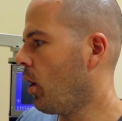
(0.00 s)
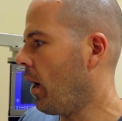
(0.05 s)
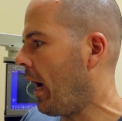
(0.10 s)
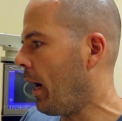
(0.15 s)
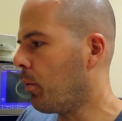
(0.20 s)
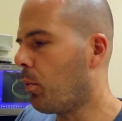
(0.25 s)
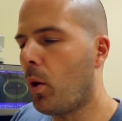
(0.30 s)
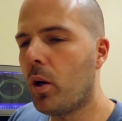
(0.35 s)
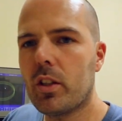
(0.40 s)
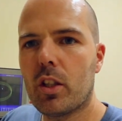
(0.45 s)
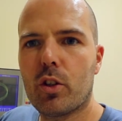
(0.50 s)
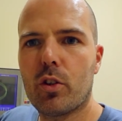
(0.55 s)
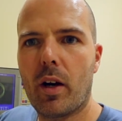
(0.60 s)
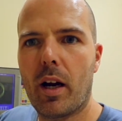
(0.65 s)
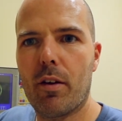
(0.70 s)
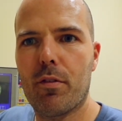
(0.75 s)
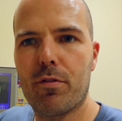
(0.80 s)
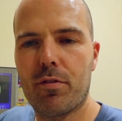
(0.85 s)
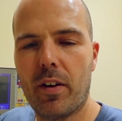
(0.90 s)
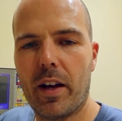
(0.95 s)
I want to
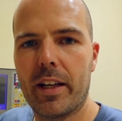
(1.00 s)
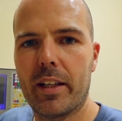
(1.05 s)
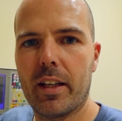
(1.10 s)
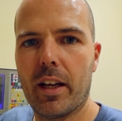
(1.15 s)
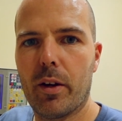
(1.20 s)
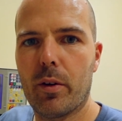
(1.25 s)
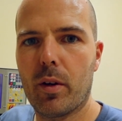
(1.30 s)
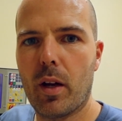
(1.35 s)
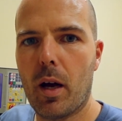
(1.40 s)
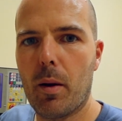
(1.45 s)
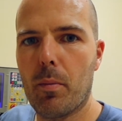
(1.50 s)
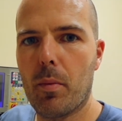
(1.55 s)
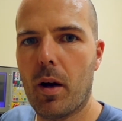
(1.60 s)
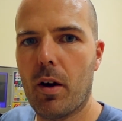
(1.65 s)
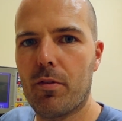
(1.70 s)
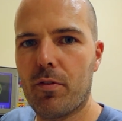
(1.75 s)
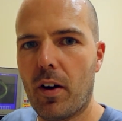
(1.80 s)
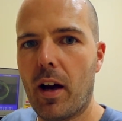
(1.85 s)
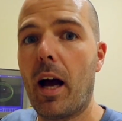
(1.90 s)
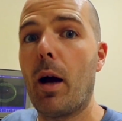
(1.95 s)
try and find out,
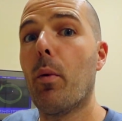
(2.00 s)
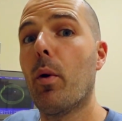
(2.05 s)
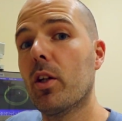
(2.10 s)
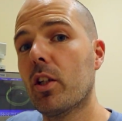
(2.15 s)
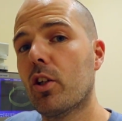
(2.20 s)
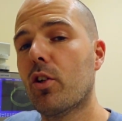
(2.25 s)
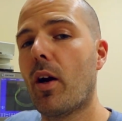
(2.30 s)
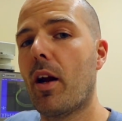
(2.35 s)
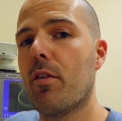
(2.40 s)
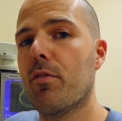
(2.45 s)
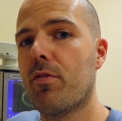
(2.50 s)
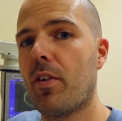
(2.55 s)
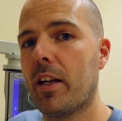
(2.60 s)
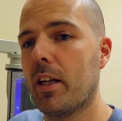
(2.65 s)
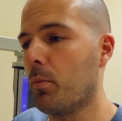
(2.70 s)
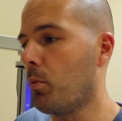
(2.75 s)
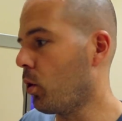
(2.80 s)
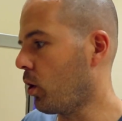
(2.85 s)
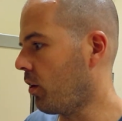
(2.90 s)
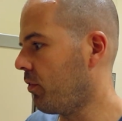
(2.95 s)
I want to try and
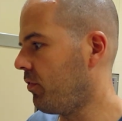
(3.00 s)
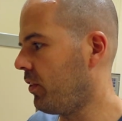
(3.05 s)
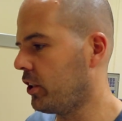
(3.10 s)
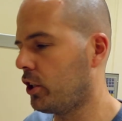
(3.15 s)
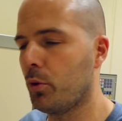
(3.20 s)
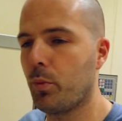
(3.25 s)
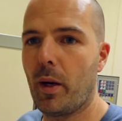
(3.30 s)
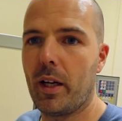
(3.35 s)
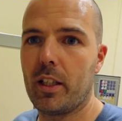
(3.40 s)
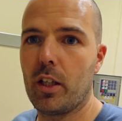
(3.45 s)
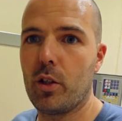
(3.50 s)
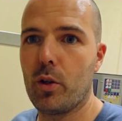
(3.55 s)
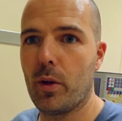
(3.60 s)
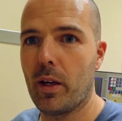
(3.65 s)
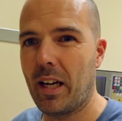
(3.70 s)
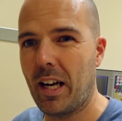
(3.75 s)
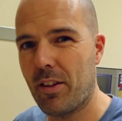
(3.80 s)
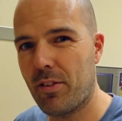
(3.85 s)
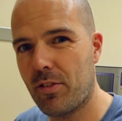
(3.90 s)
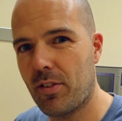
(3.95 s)
find a more efficient way to do it,
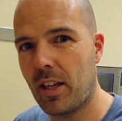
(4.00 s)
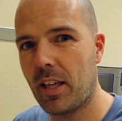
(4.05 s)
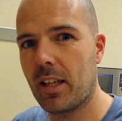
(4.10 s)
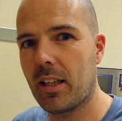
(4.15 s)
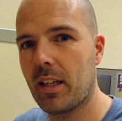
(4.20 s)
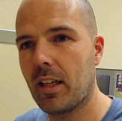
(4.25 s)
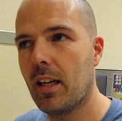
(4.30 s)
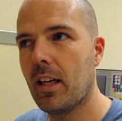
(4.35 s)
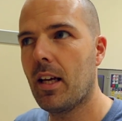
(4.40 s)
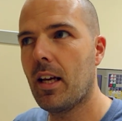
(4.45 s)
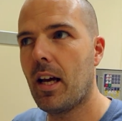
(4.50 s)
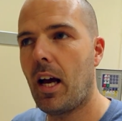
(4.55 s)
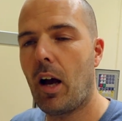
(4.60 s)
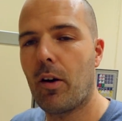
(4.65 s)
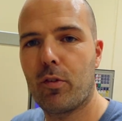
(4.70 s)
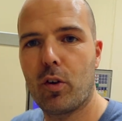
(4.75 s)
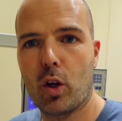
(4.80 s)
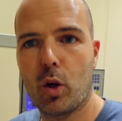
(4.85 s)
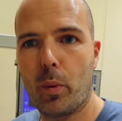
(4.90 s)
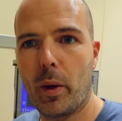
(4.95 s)
and I think
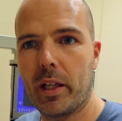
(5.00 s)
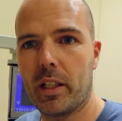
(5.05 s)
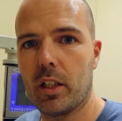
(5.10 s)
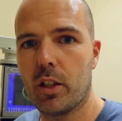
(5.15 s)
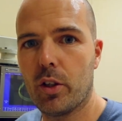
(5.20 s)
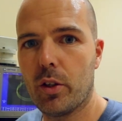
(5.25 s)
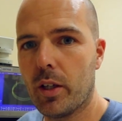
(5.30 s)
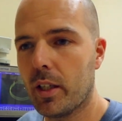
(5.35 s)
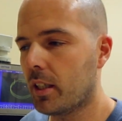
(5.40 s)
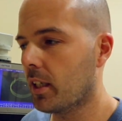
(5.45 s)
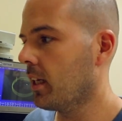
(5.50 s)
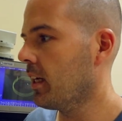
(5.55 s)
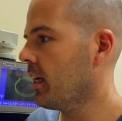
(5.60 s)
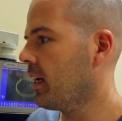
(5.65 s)
I've got a way to do it,